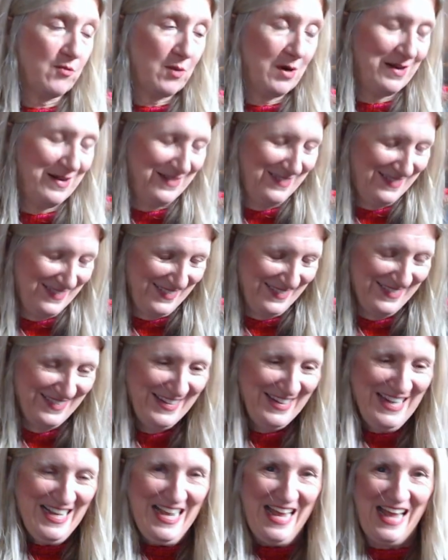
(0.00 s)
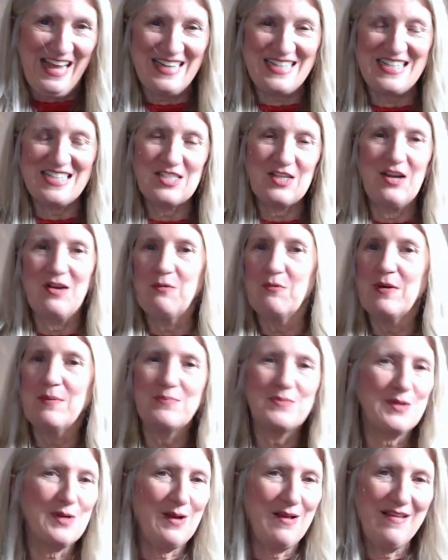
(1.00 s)
one. and so I
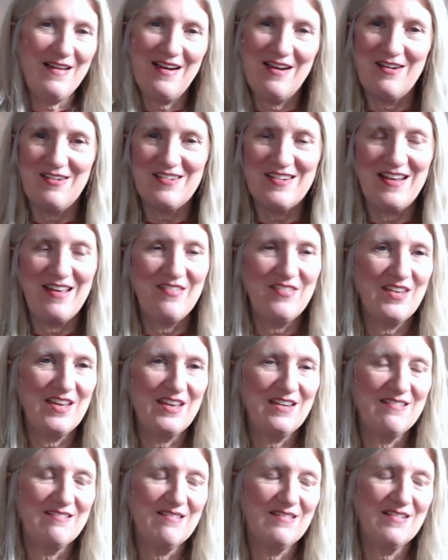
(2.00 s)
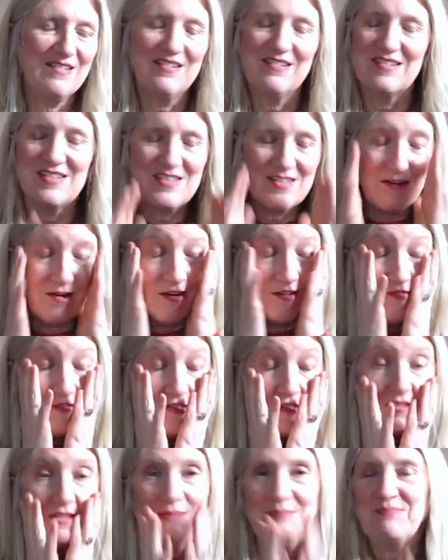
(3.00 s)
ripped it all out, and then oh, it was
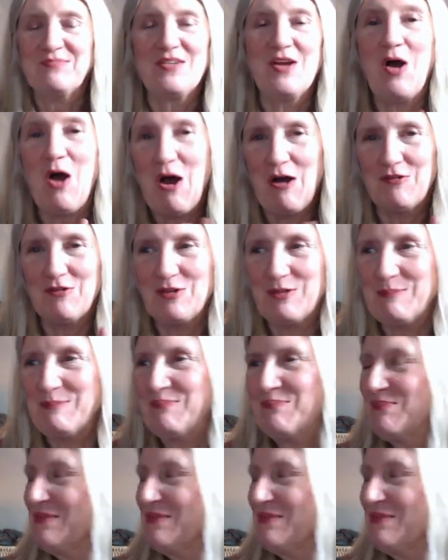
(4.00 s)
awful, awful.